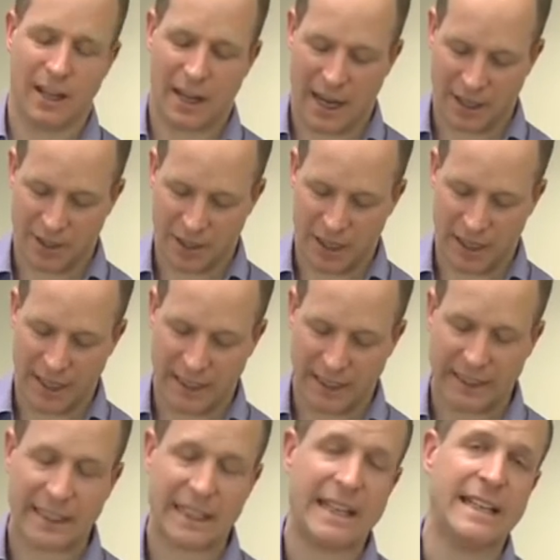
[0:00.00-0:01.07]
actually
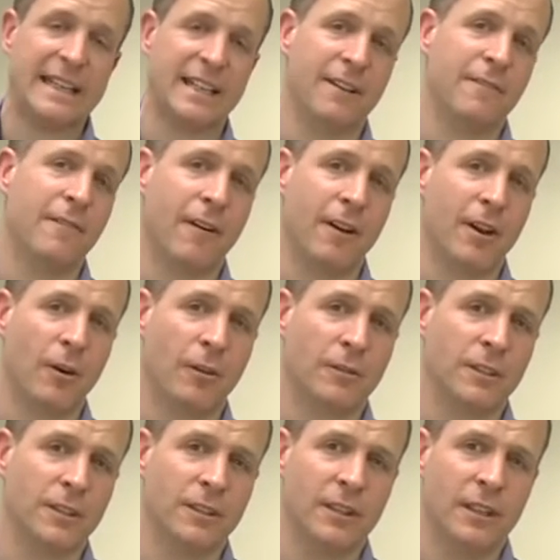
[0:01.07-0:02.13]
cleaned it very
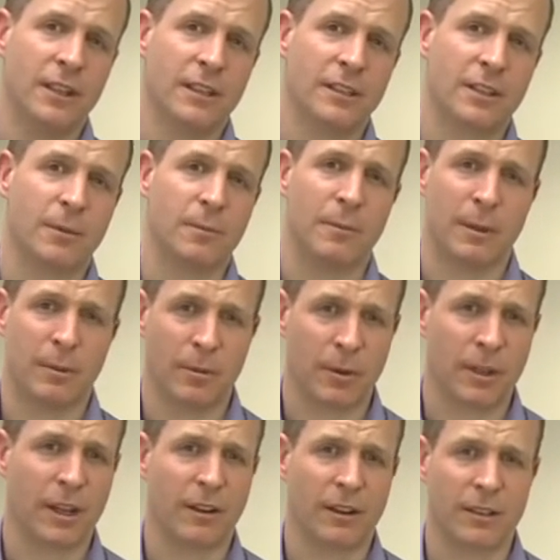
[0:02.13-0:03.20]
often. So people,
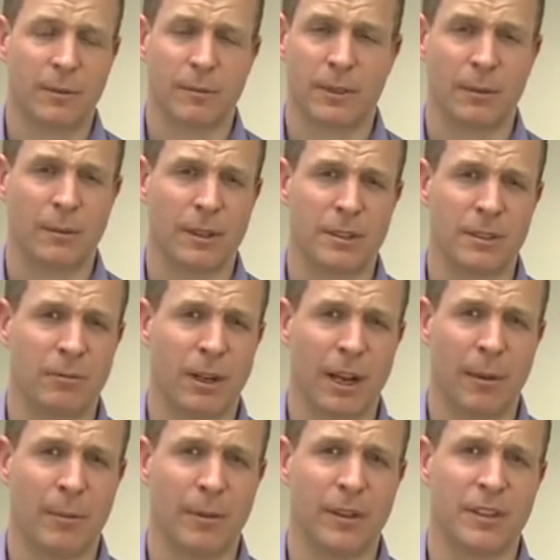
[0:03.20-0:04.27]
sometimes they ring
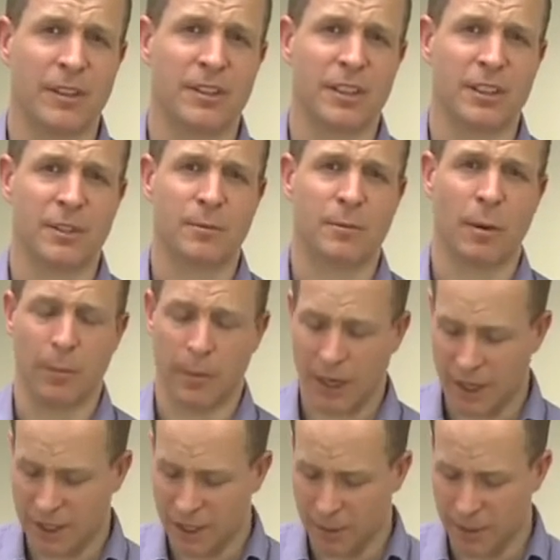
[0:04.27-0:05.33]
up and the distiller's problem,
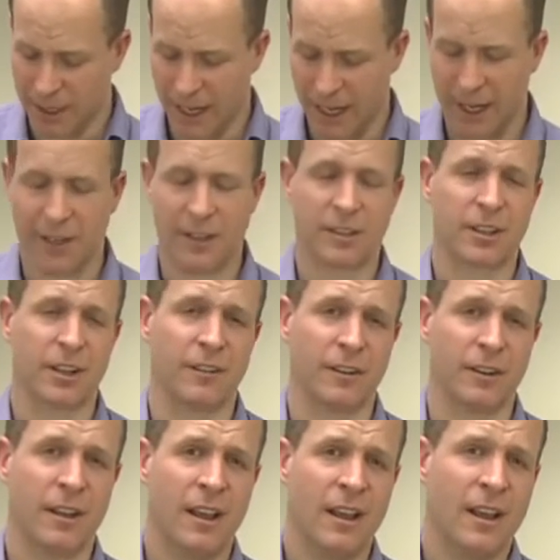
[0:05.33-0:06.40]
but actually we get it and there's kind
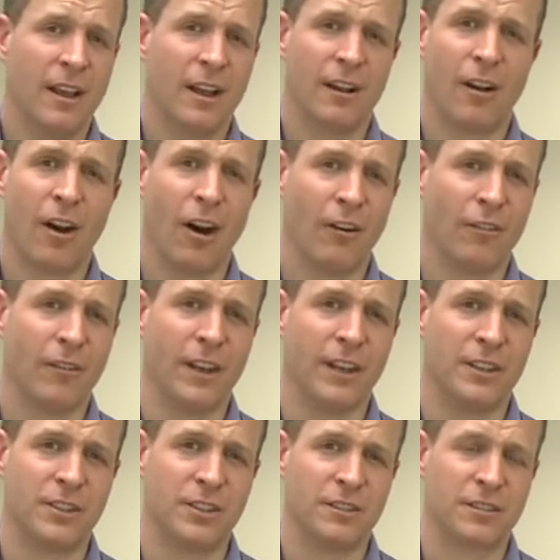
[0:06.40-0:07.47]
of a half an
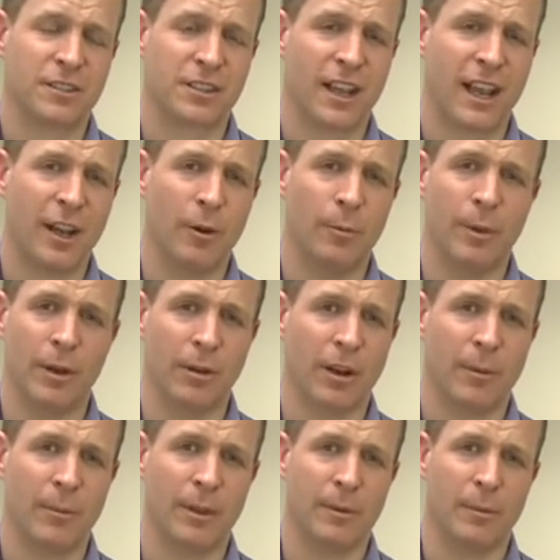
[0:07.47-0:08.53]
inch of scale build
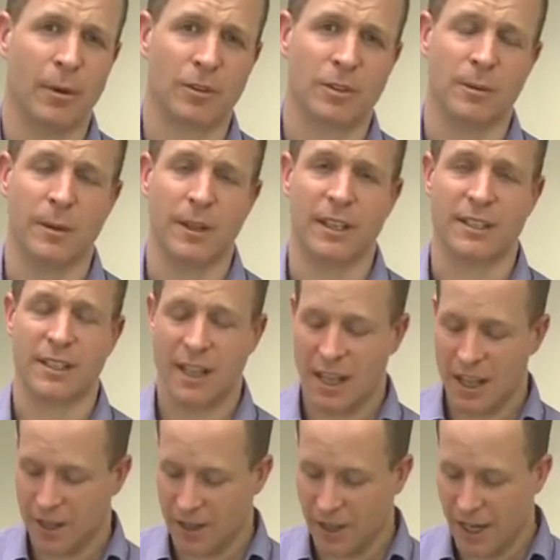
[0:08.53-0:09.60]
up in the bottom, and it's
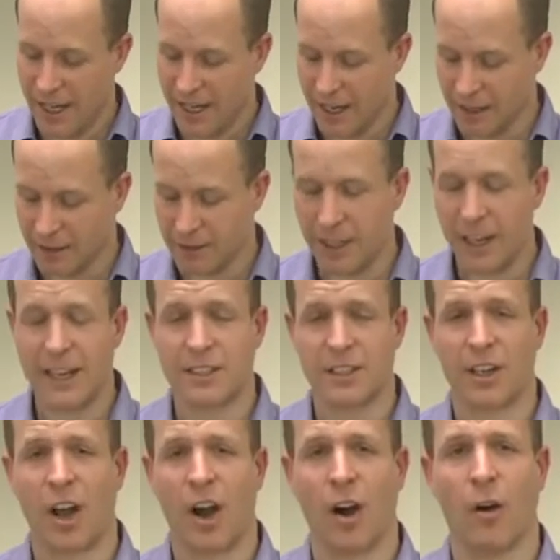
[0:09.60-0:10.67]
the
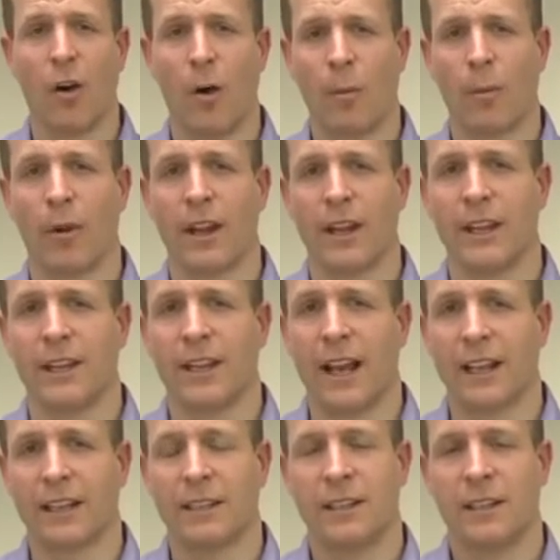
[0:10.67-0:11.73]
heater can't operate in
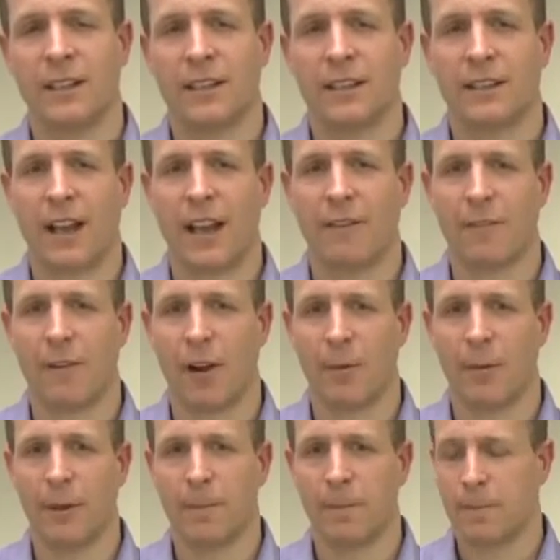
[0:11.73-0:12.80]
that
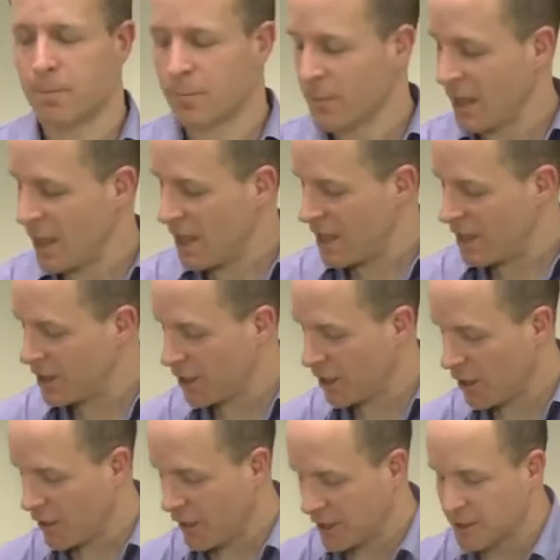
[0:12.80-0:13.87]
environment. The
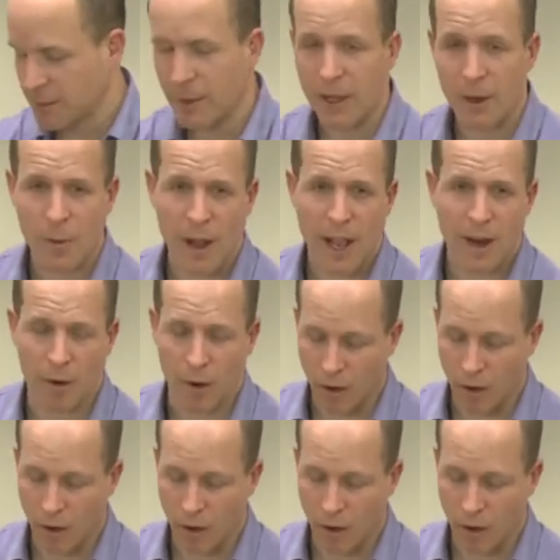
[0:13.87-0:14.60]
other thing to be aware